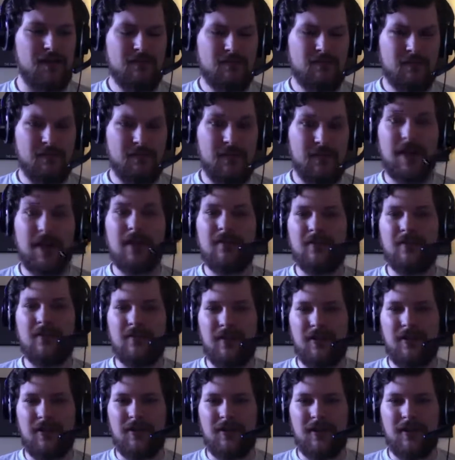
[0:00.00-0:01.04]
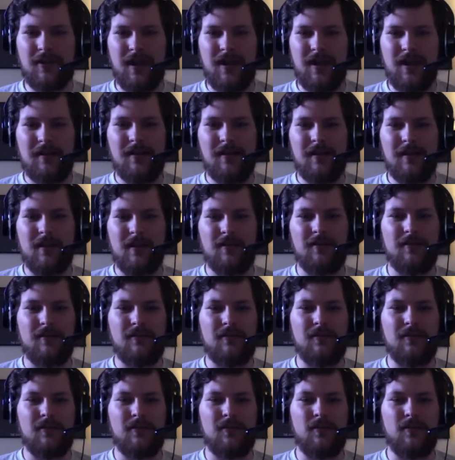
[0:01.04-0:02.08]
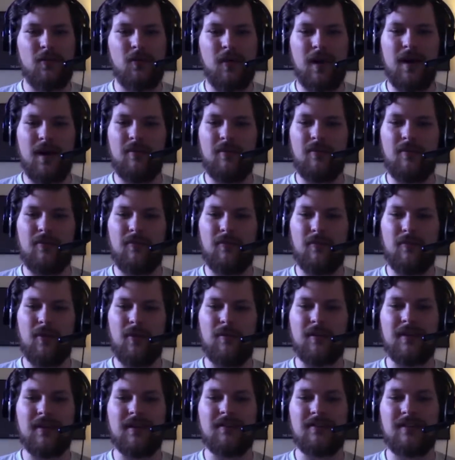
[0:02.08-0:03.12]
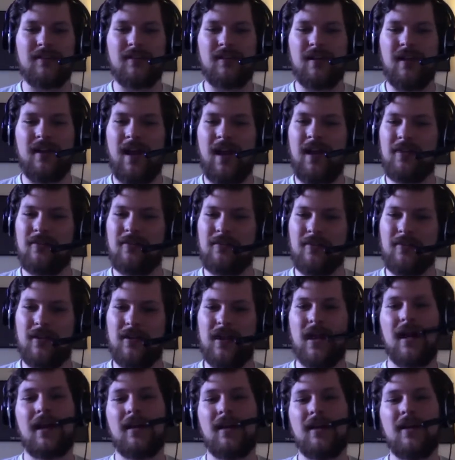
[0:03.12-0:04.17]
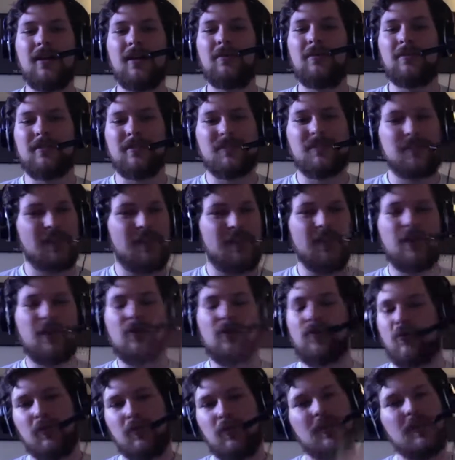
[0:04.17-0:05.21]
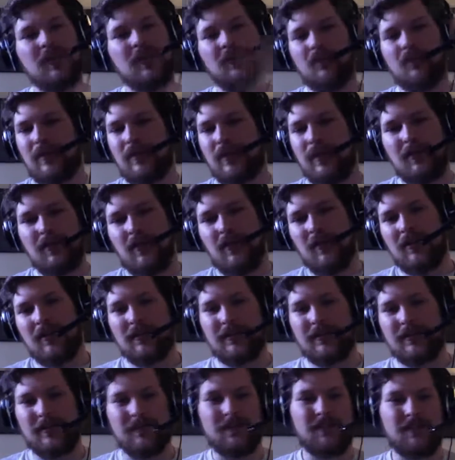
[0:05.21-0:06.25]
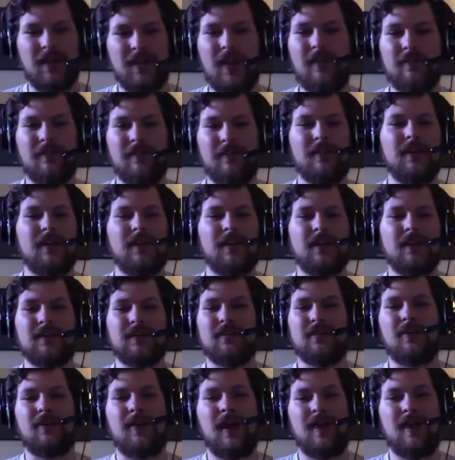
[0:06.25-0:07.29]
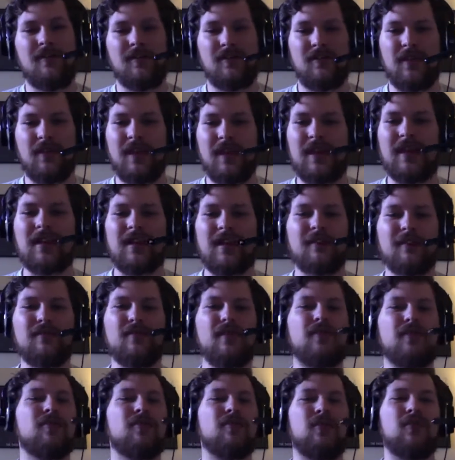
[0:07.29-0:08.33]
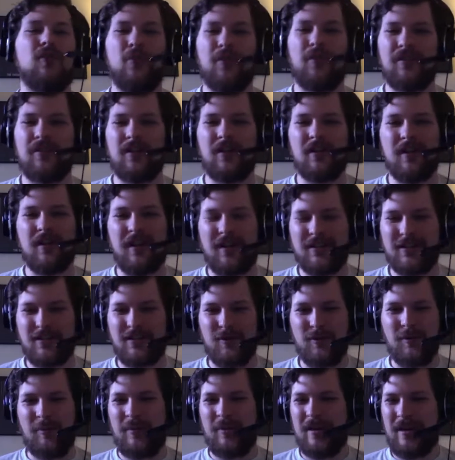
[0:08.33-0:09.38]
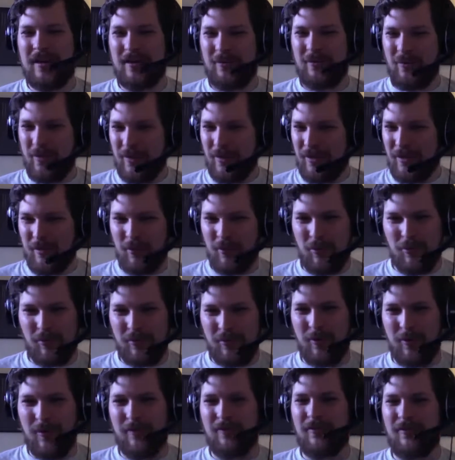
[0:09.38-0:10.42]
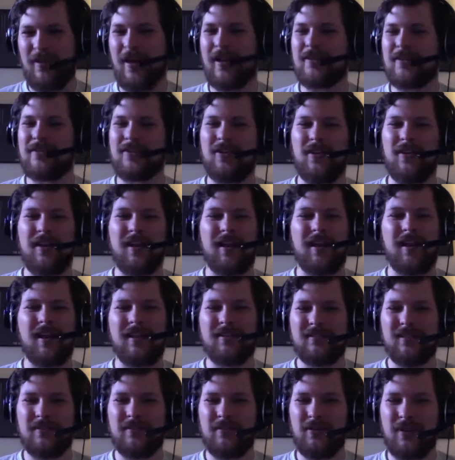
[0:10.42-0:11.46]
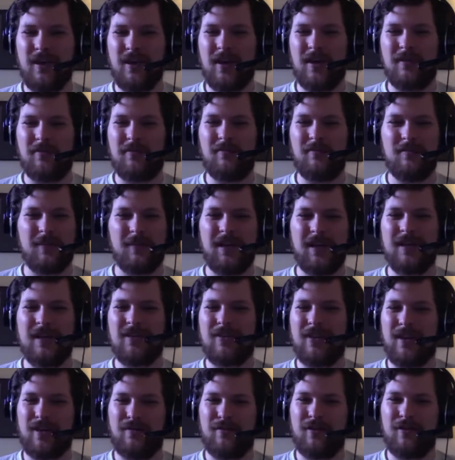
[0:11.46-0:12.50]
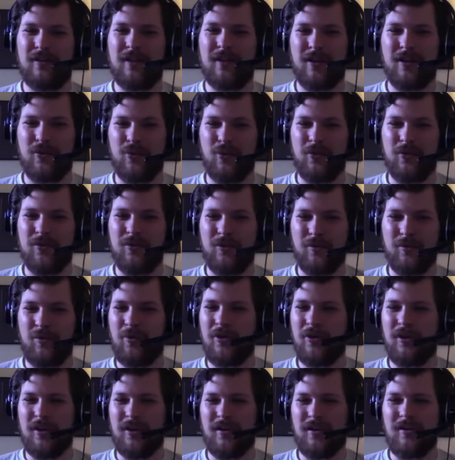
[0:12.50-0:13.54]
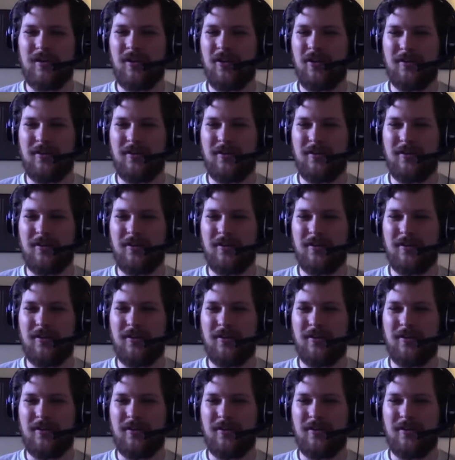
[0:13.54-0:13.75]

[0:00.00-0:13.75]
native is very good at, that web for mobile isn't as good at, which is just having a really, really long list of stuff. So having like an infinite scroll with the collection repeat, with the pull to refresh, all that kind of stuff, you kind of feel like a wizard putting all of